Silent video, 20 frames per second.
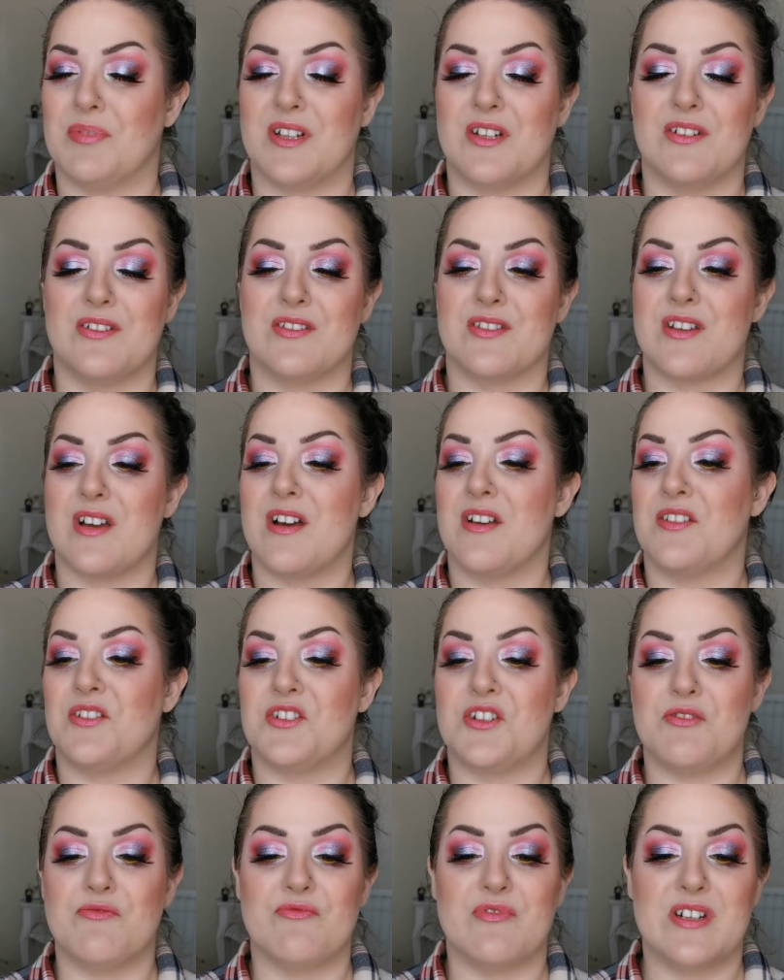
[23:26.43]
because I either
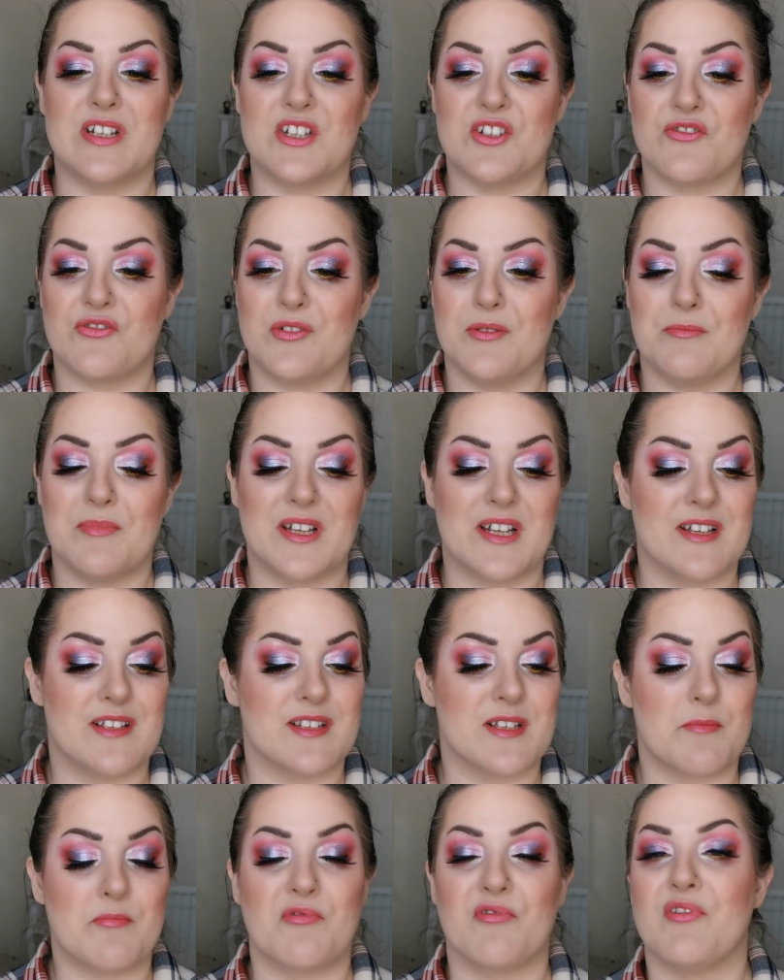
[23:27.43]
don't reach for them
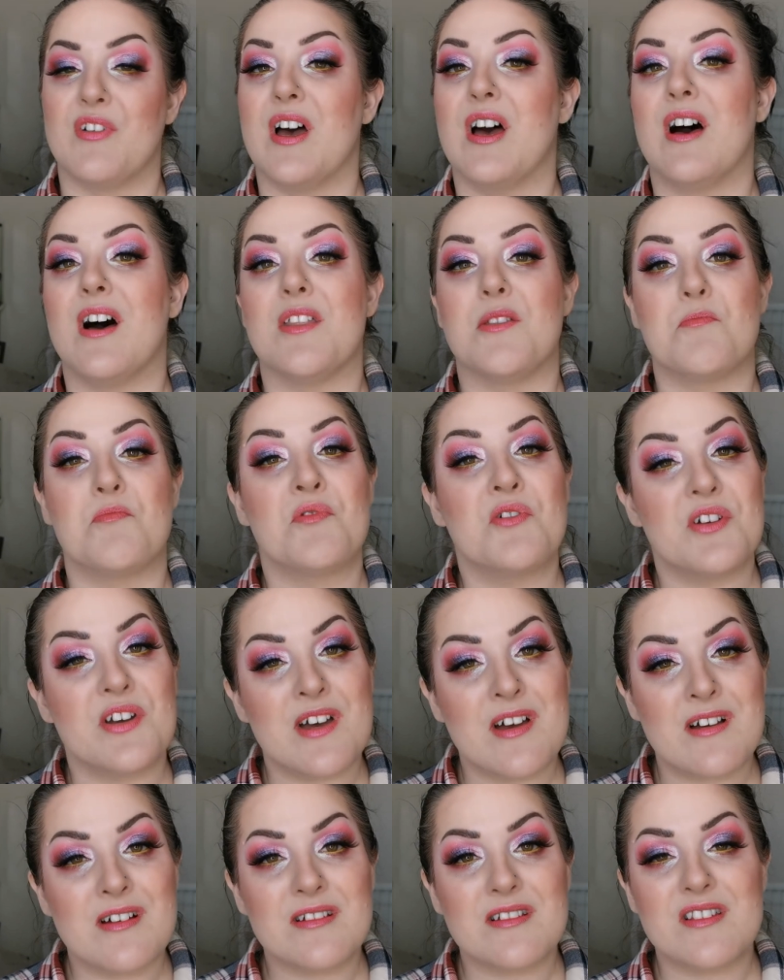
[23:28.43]
because I prefer other
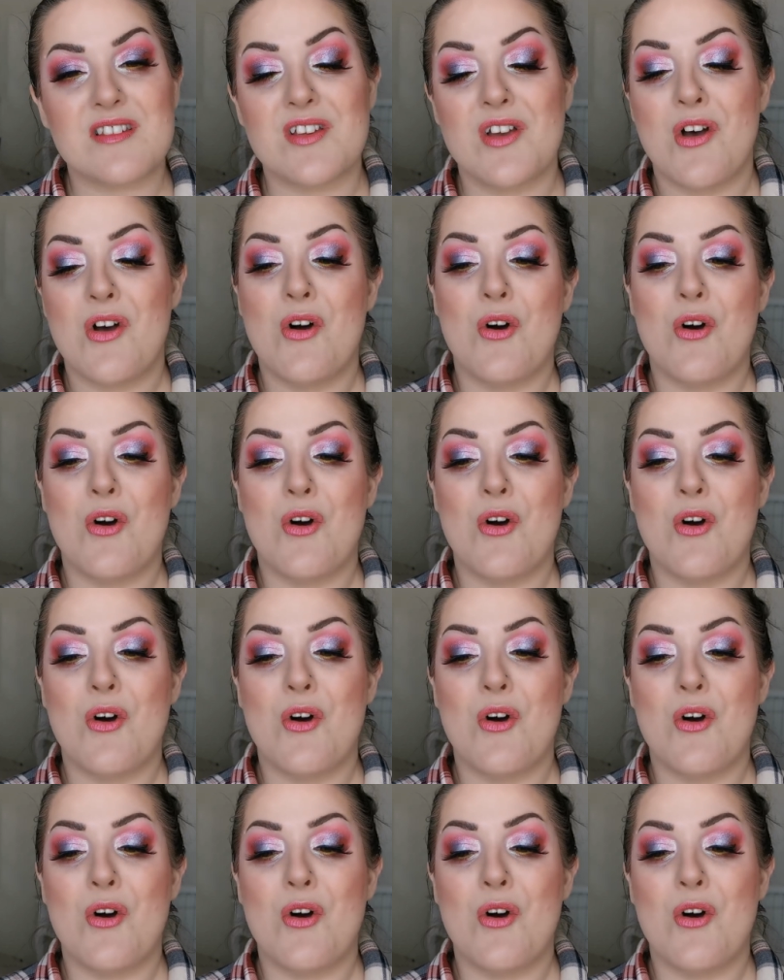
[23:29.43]
products